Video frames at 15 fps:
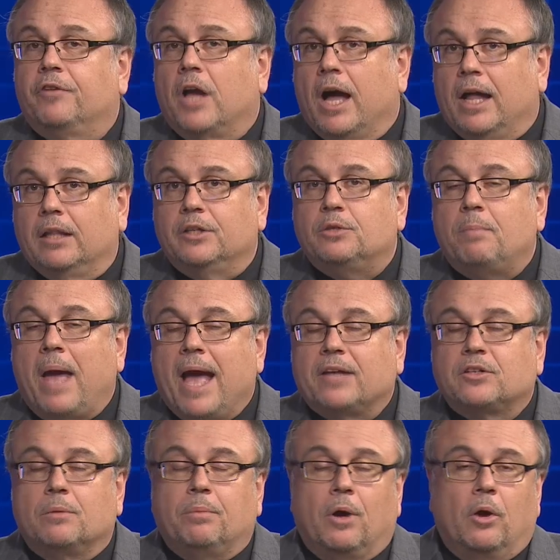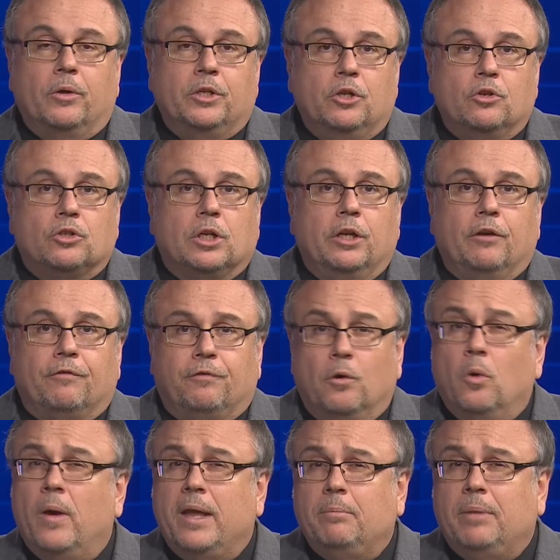college basketball and usually a
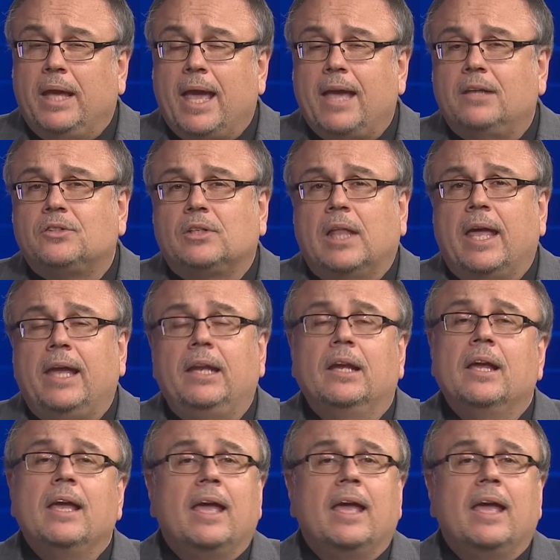full NBA slate.